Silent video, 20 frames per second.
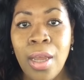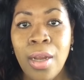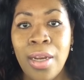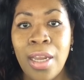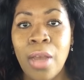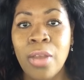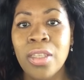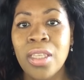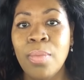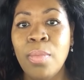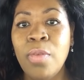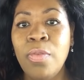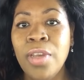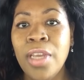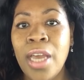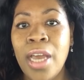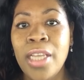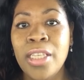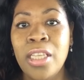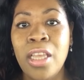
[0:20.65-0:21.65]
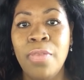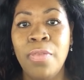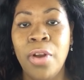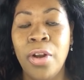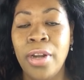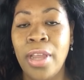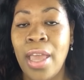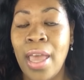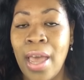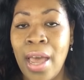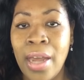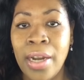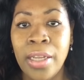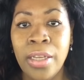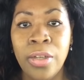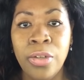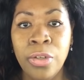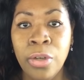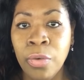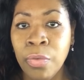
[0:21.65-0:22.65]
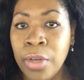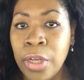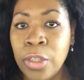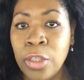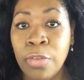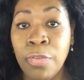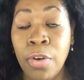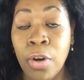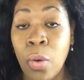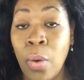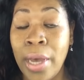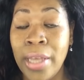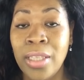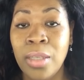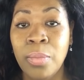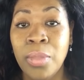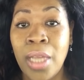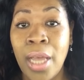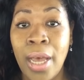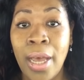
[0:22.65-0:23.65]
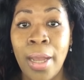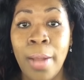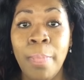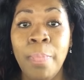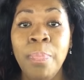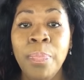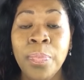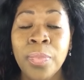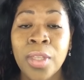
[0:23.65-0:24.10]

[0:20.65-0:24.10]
Now, some of you guys have already had it in your region for quite some time.